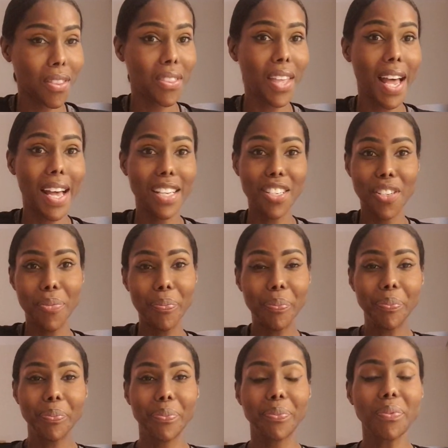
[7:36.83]
that
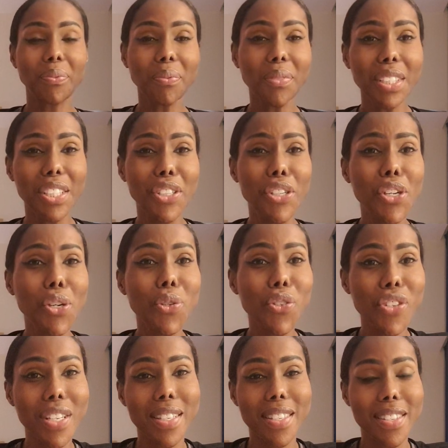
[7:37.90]
you
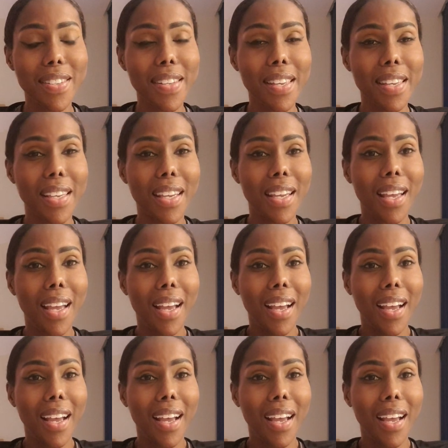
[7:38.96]
should see.